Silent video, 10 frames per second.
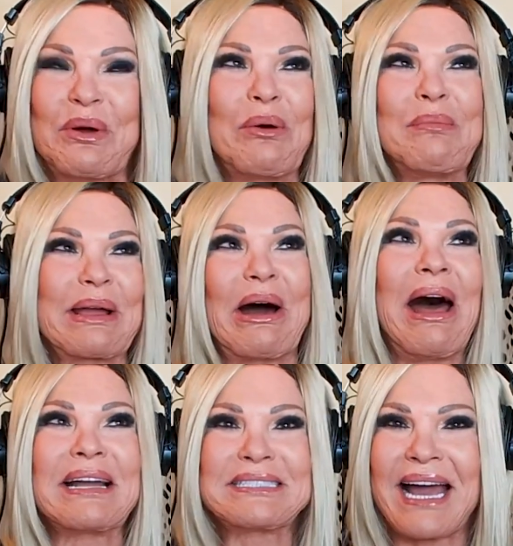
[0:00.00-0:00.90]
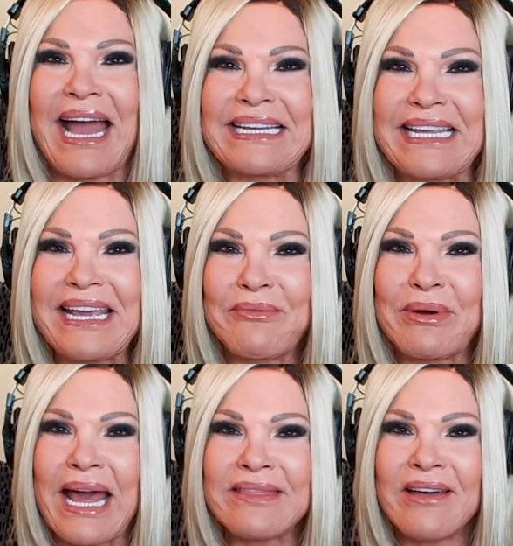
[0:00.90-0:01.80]
oh my gosh, idea when
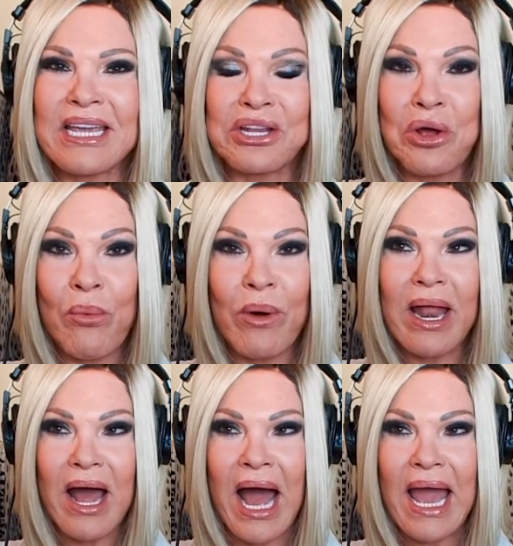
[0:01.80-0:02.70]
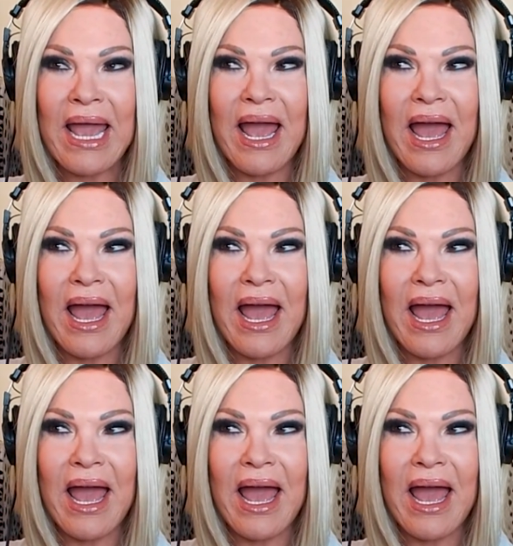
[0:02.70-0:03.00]
I thought, you know what? I,